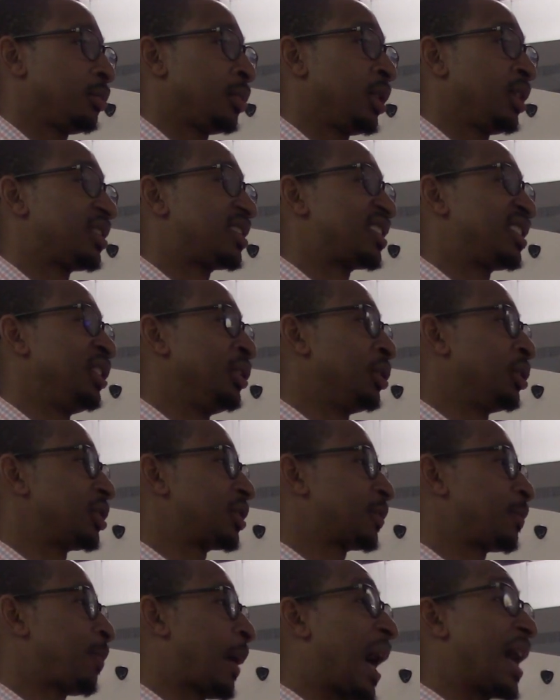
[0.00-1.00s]
but it's still
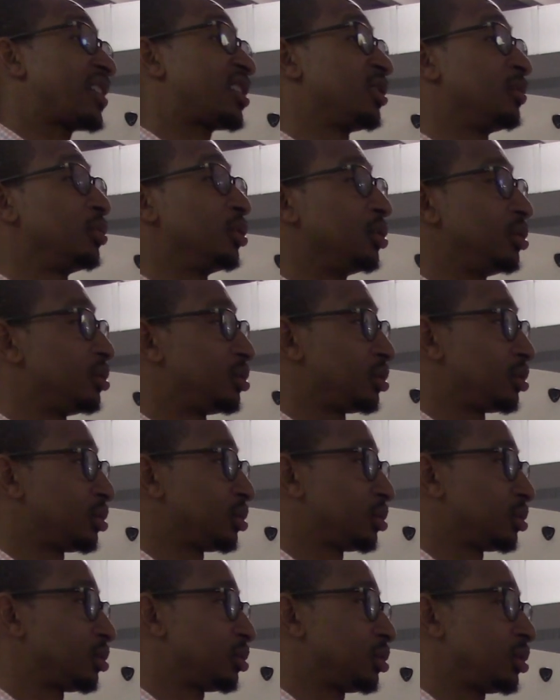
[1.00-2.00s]
possible.
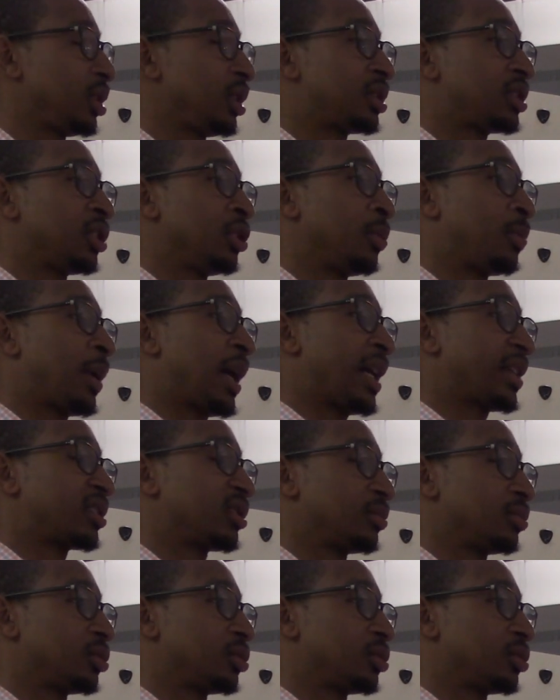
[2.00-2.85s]
It's still possible.